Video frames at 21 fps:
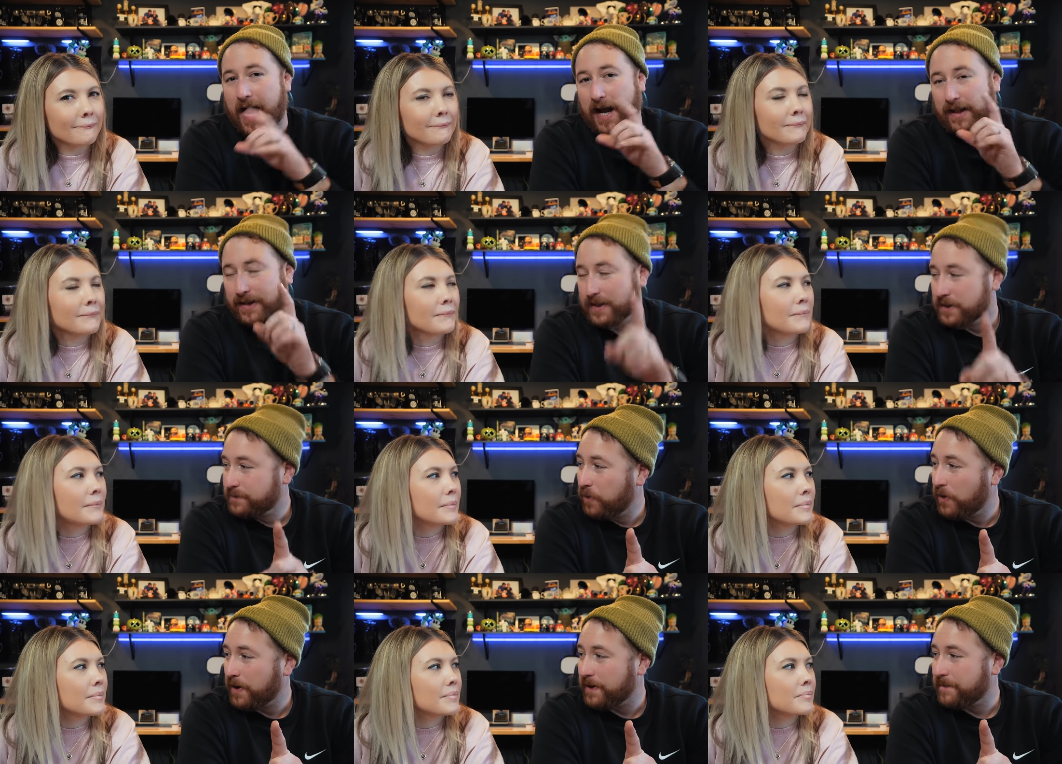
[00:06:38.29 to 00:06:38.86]
Speaker 1: At
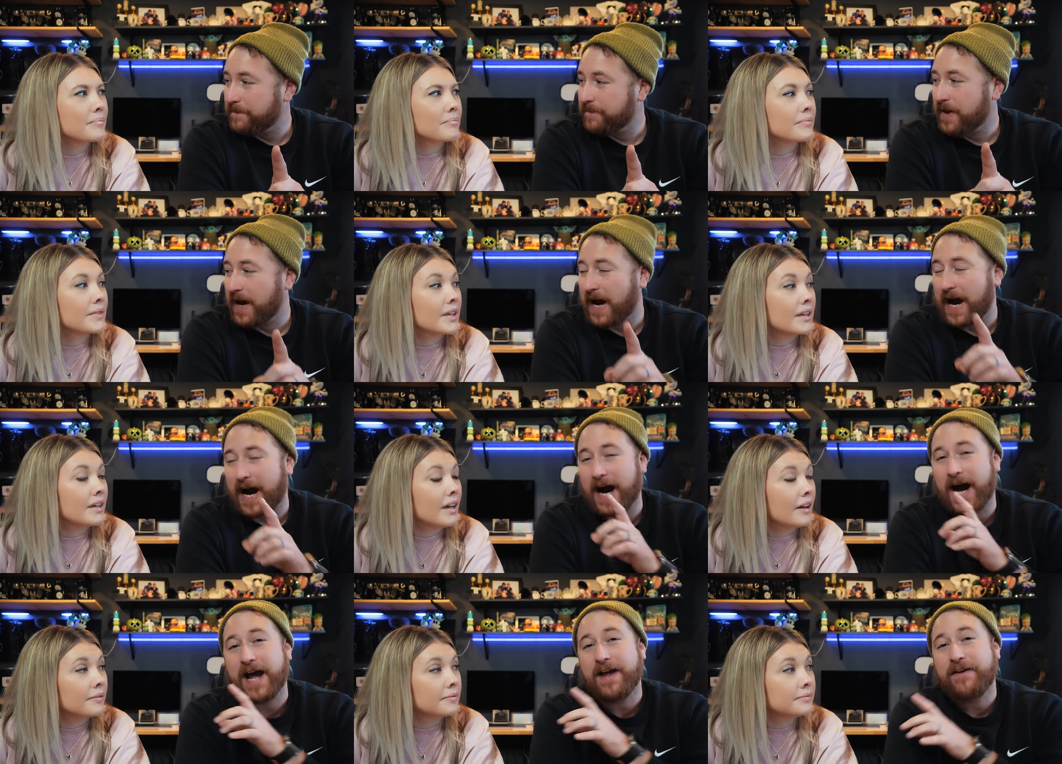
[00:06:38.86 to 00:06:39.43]
this point,
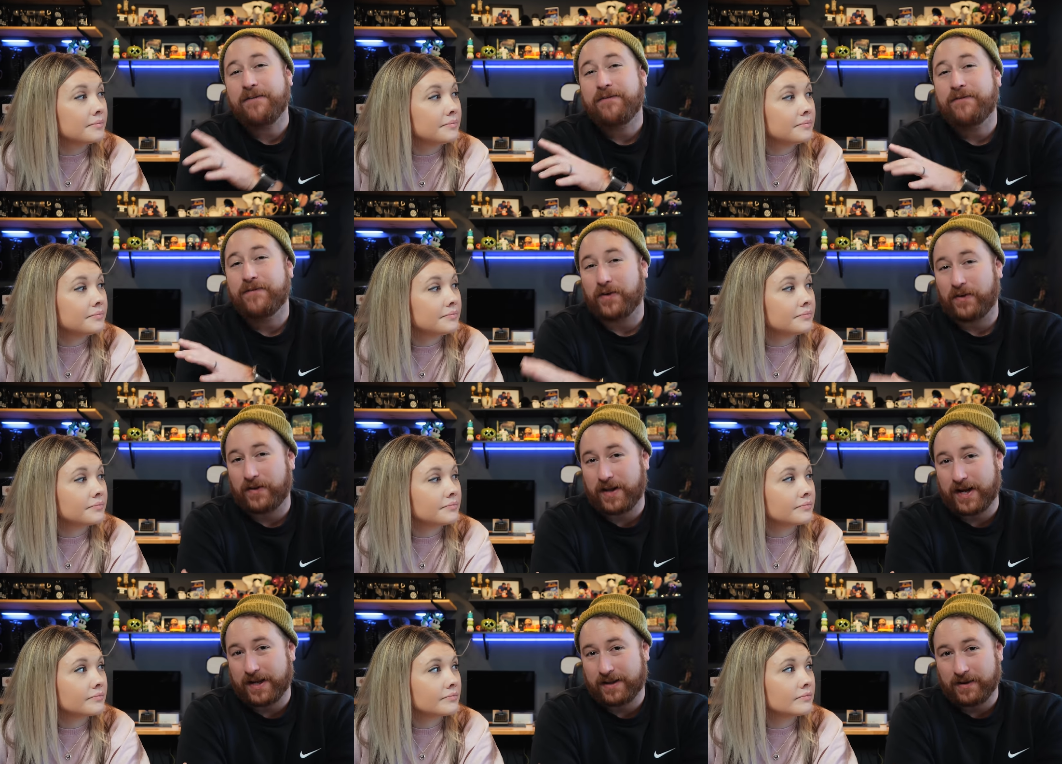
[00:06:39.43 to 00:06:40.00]
yeah. I
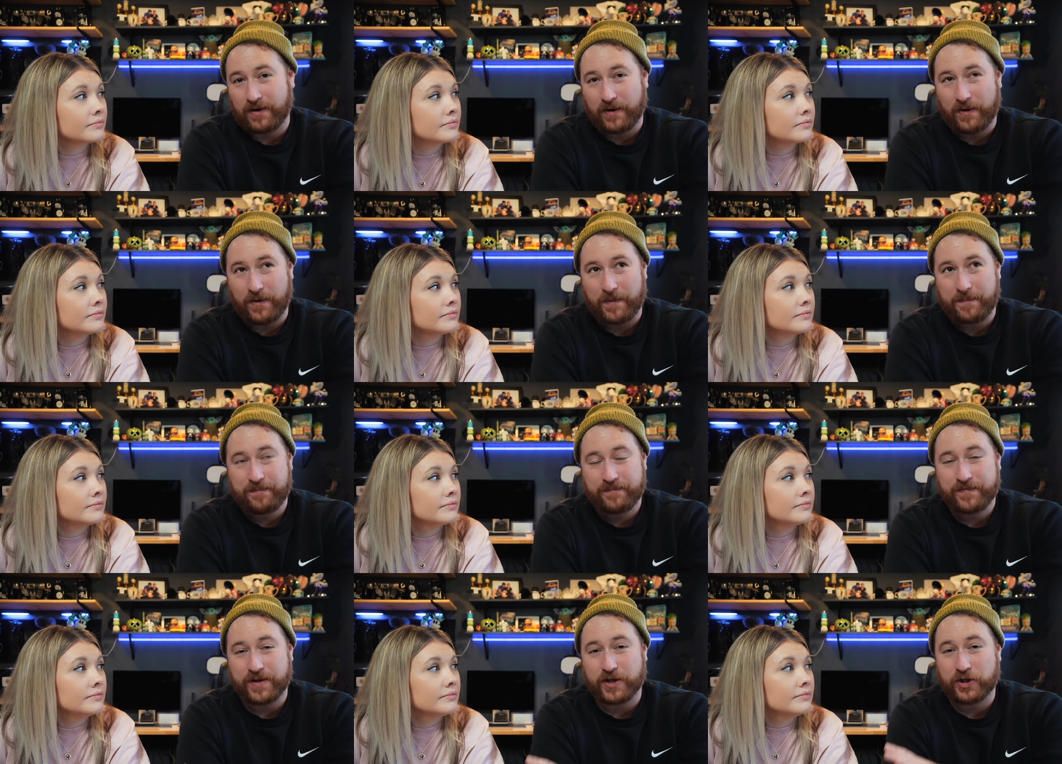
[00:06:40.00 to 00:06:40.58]
feel like
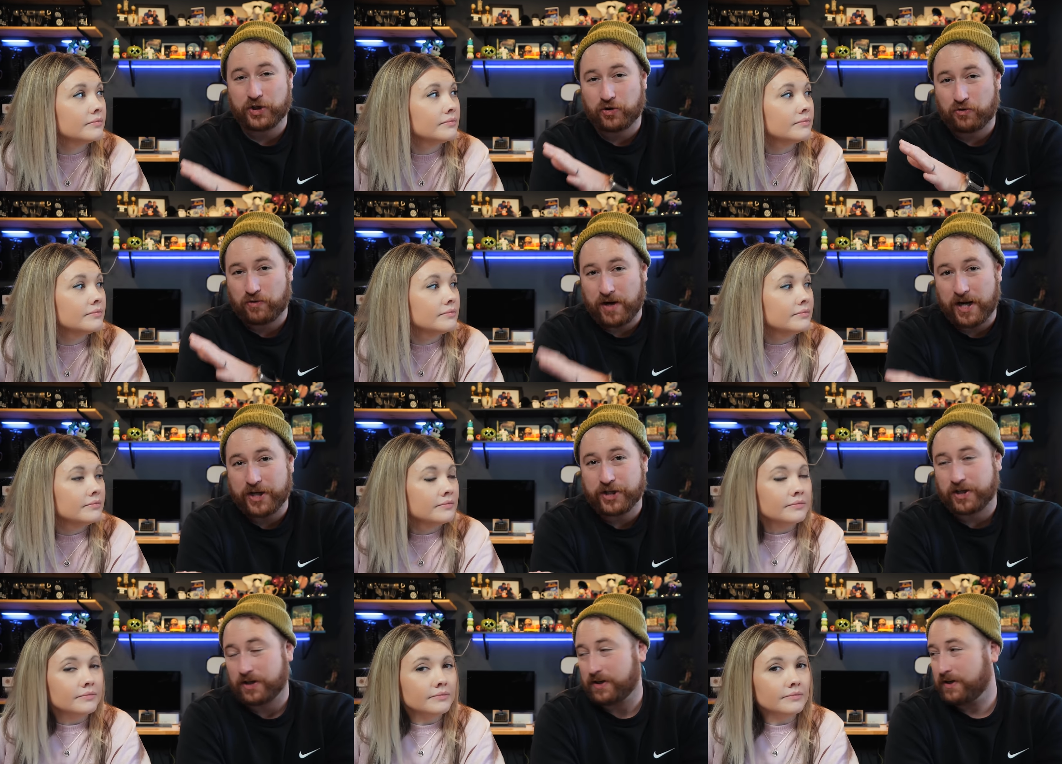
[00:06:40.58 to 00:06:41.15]
though the
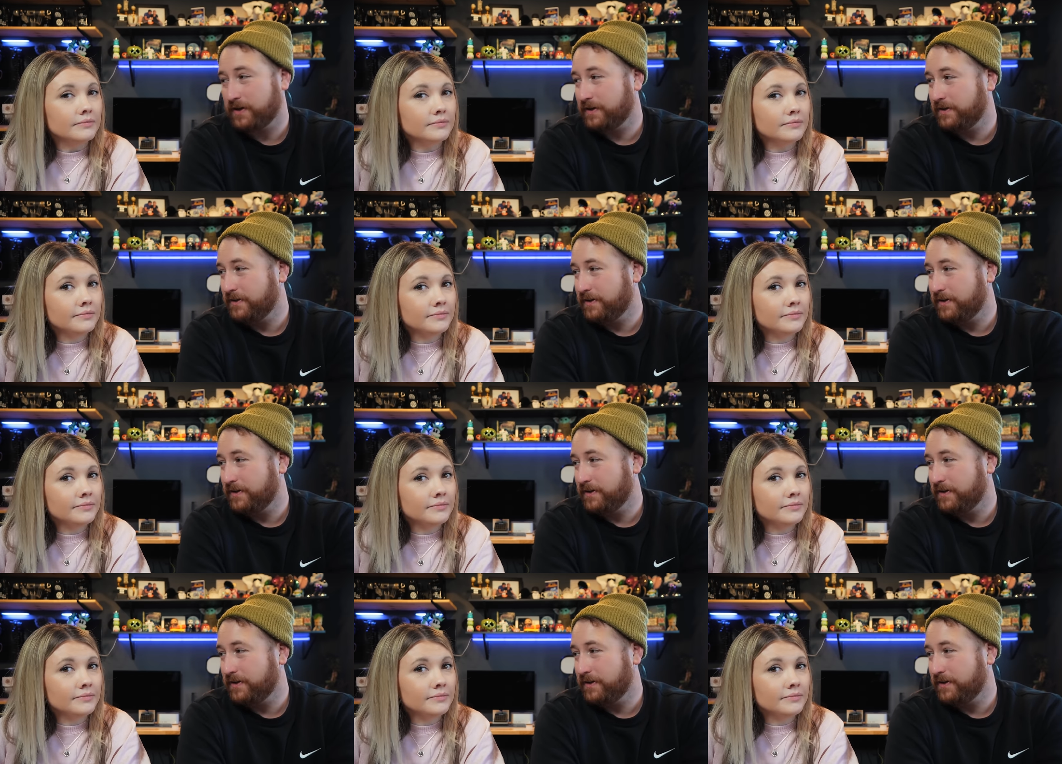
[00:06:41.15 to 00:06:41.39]
treasure